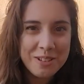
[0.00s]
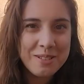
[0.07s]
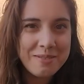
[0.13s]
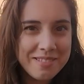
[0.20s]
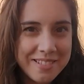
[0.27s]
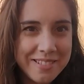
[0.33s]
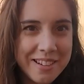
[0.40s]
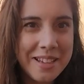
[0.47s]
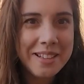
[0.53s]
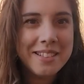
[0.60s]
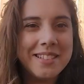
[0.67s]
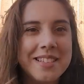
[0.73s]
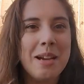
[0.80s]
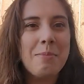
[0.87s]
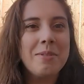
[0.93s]
frost will not
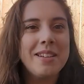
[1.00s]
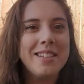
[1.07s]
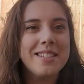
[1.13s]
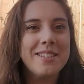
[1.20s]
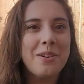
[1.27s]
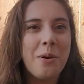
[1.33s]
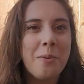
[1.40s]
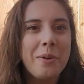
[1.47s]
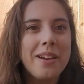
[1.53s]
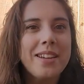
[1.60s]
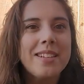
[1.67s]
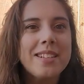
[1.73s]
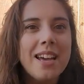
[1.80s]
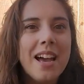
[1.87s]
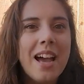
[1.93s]
kill Japanese knotweed.